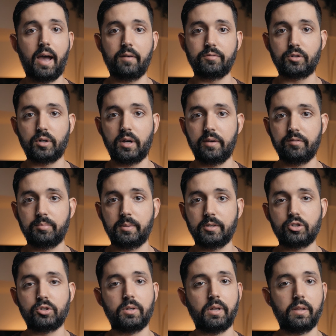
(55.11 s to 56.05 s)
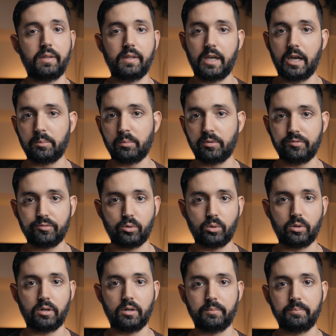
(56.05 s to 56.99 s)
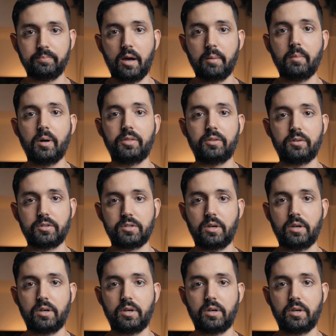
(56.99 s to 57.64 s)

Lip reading: after I've been shooting on the camera for a month or